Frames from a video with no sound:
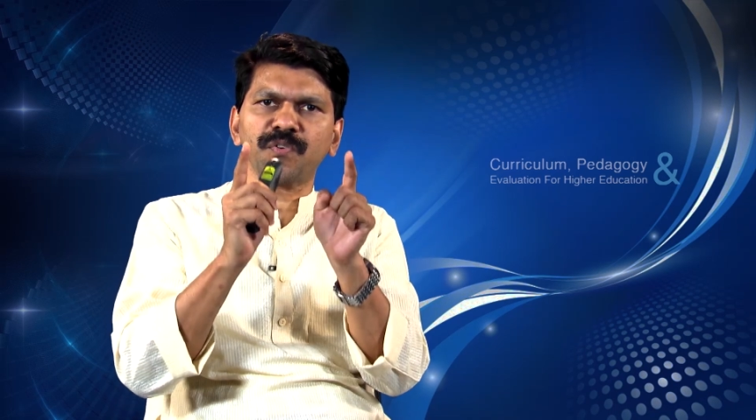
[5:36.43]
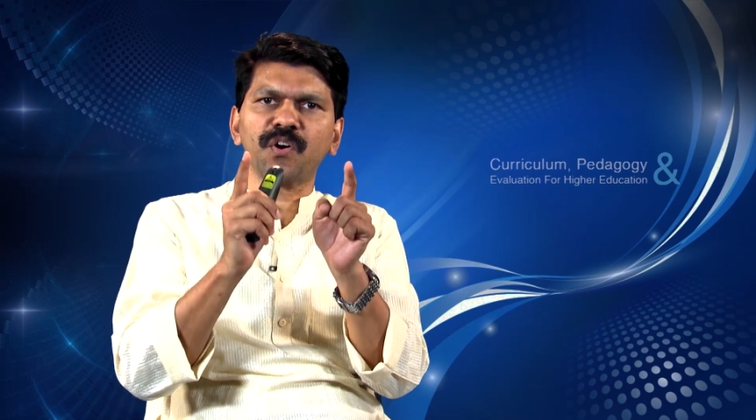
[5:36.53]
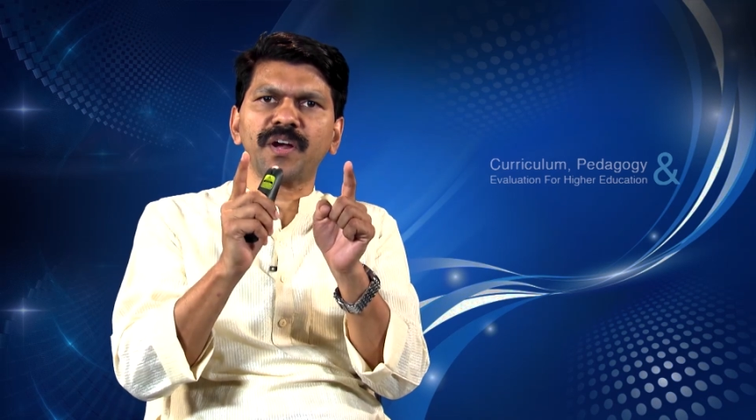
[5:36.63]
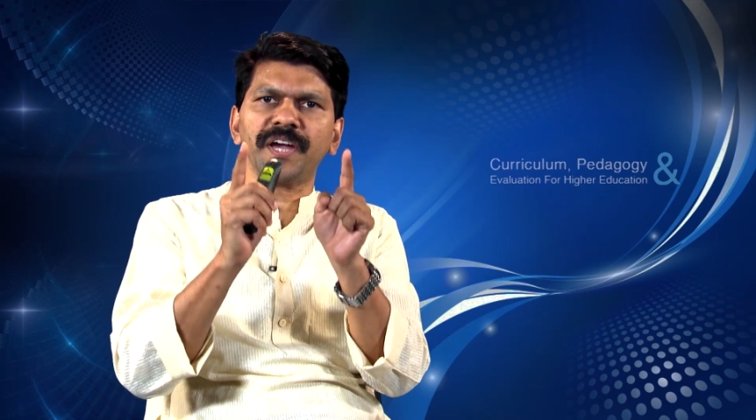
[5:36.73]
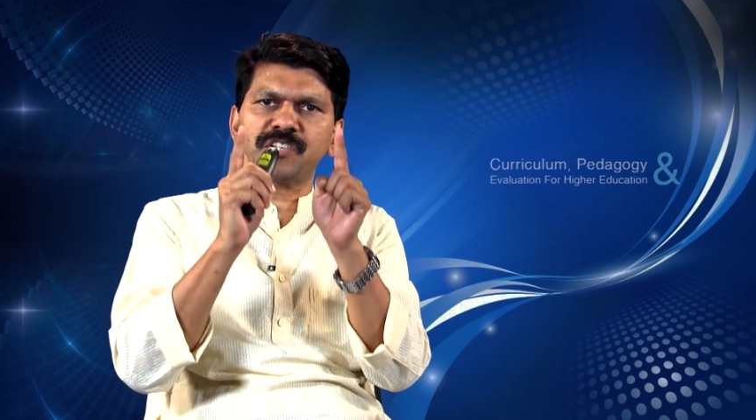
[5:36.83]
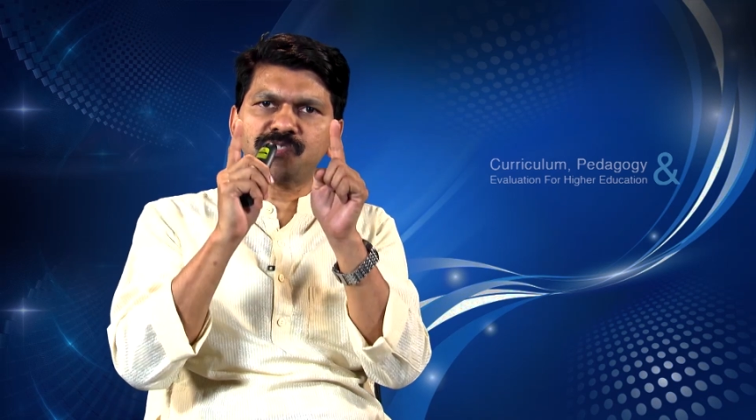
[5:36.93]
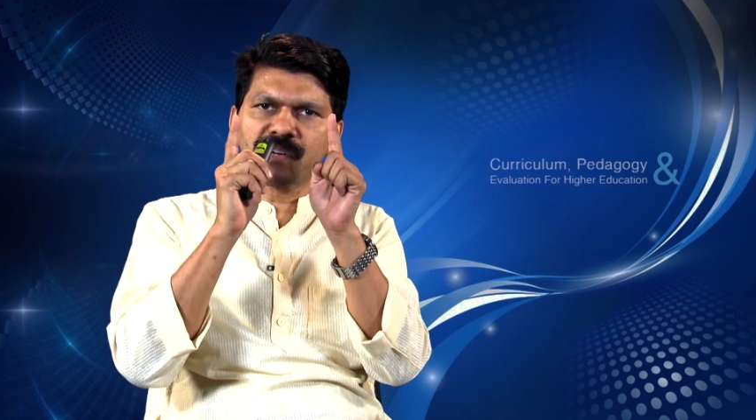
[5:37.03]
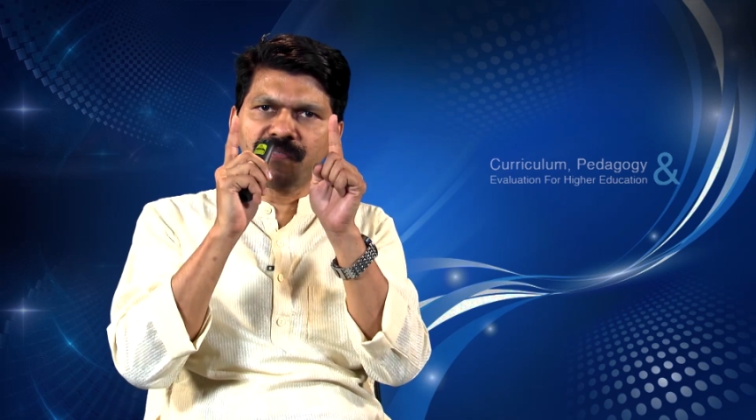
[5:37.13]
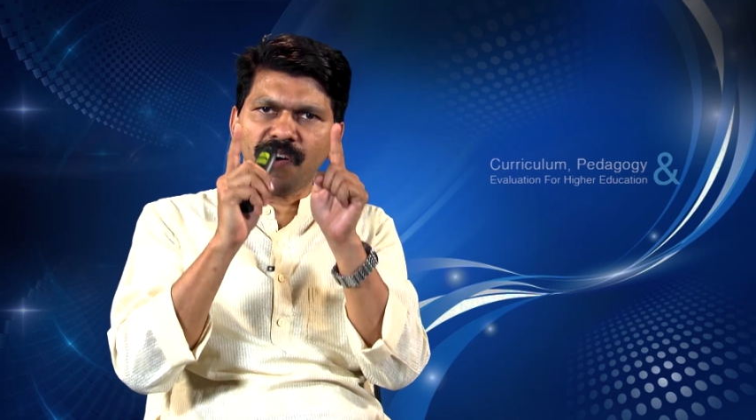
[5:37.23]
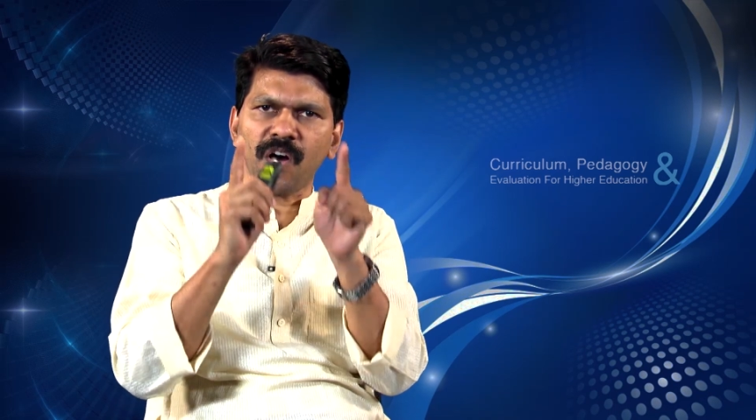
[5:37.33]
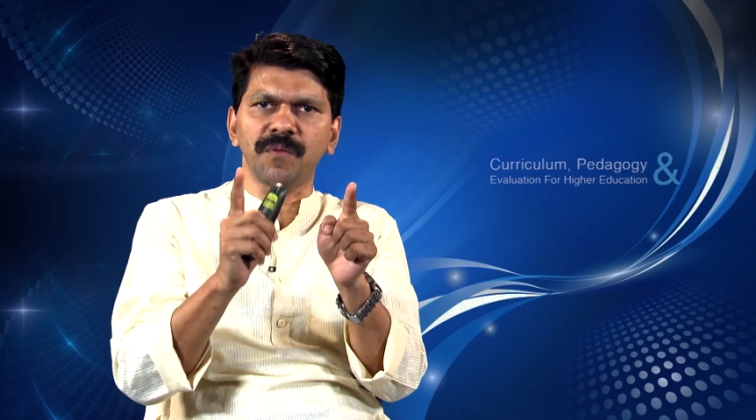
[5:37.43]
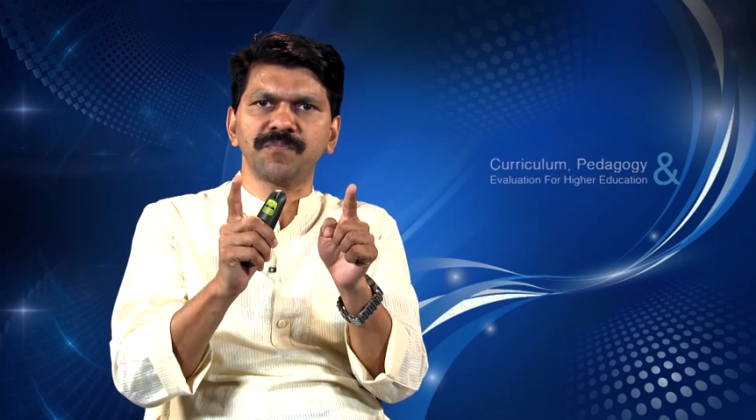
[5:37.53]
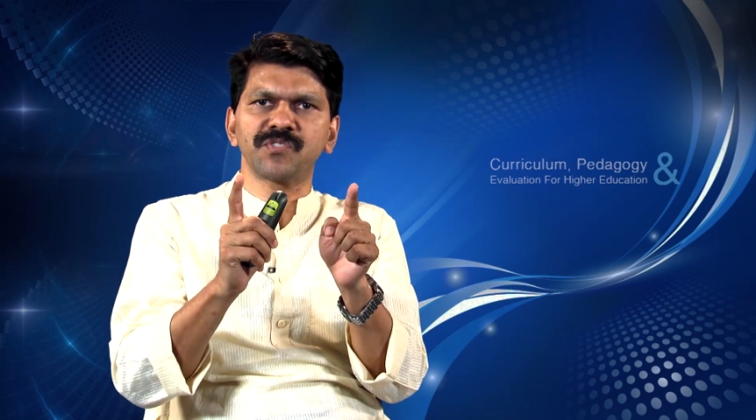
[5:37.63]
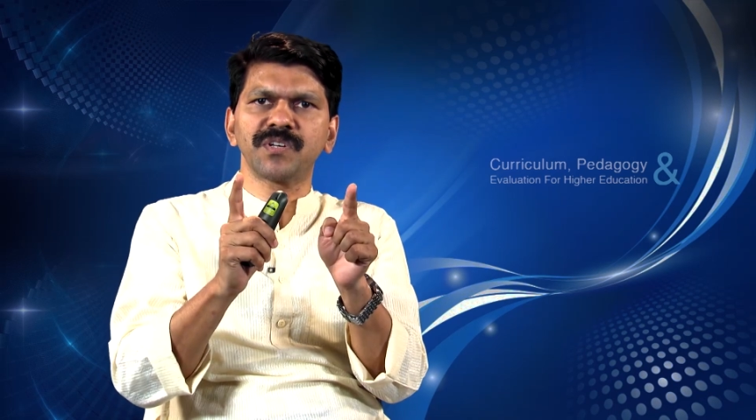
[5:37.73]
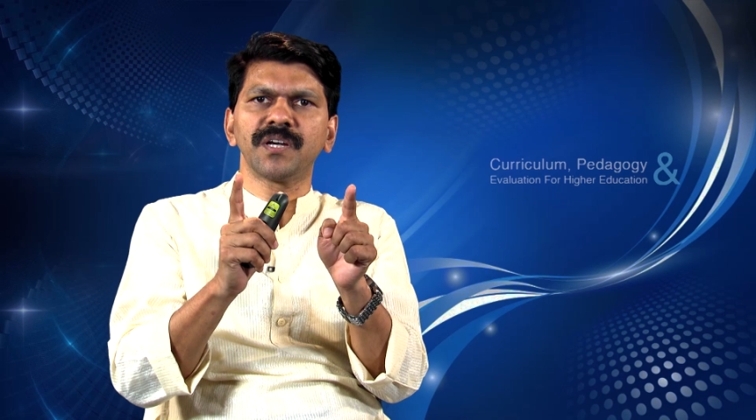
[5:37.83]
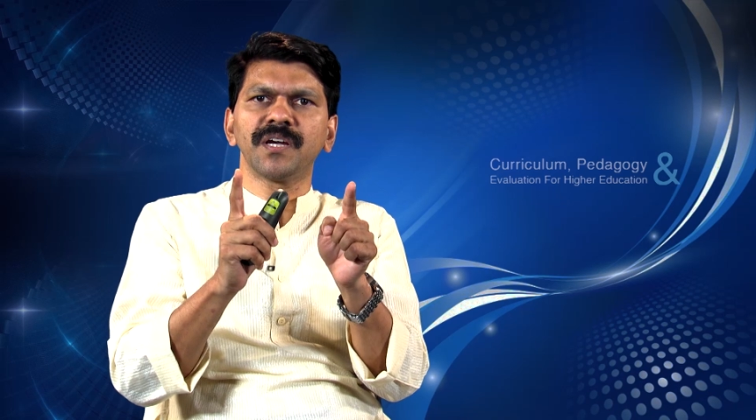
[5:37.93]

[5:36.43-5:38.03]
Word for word: for its reforms